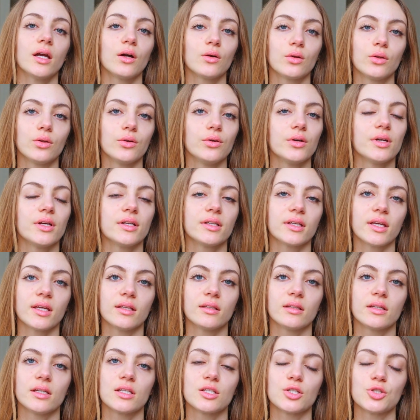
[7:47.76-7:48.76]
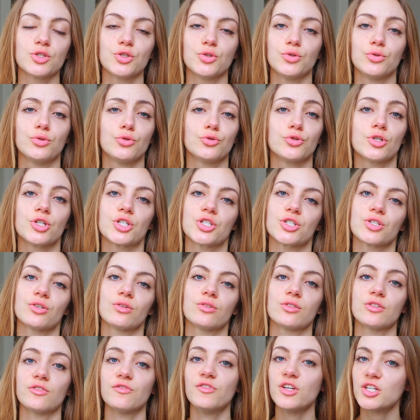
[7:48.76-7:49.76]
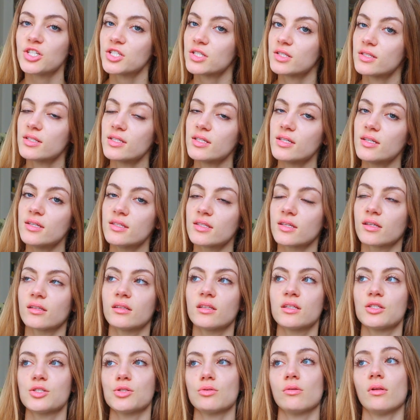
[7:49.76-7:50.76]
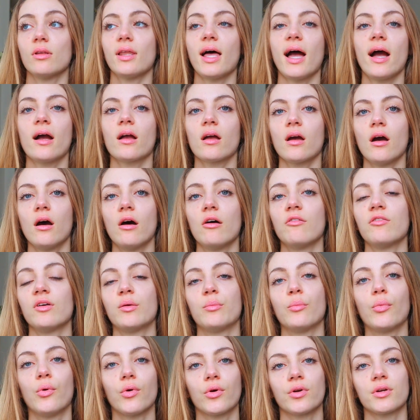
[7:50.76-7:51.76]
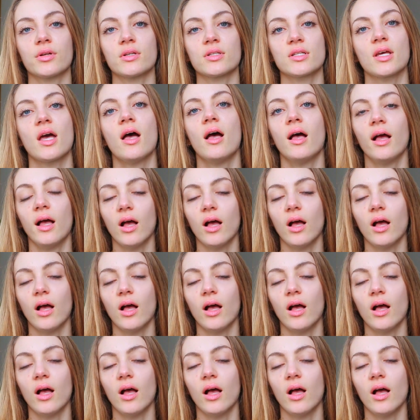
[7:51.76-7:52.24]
out gluten can lead to nutritional deficiencies, can lead to a lack of important,